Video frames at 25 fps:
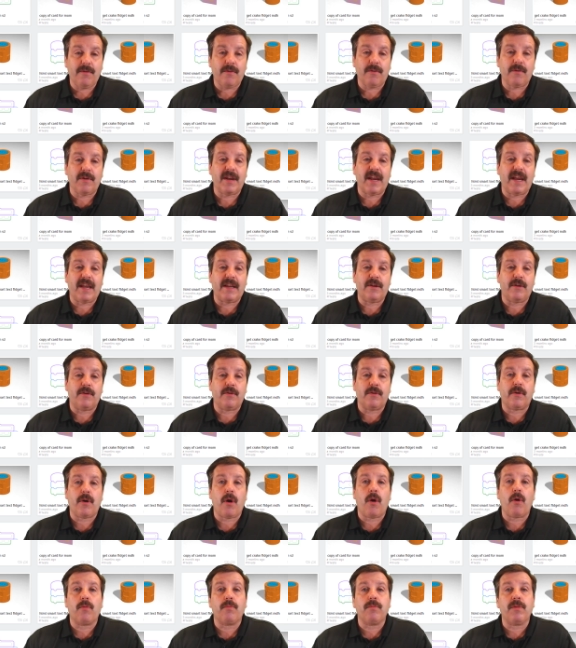create new
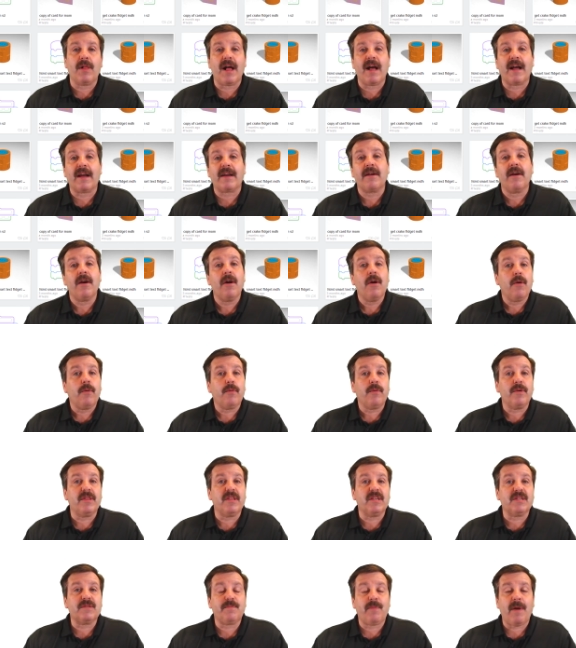code block.
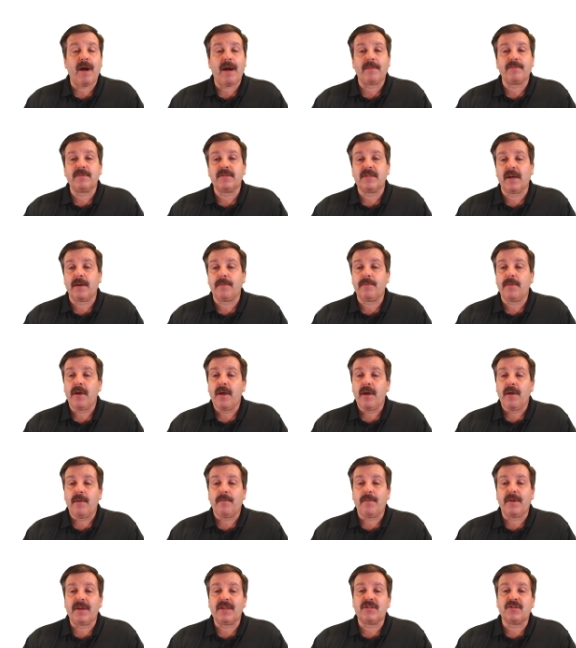When this pops up,
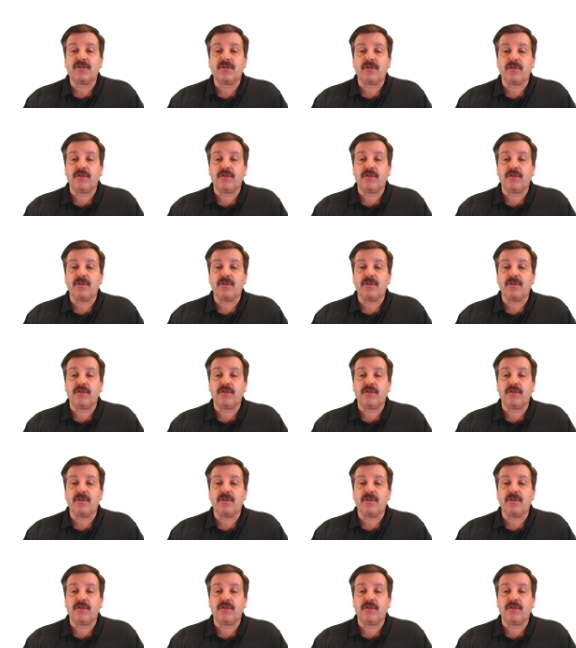make sure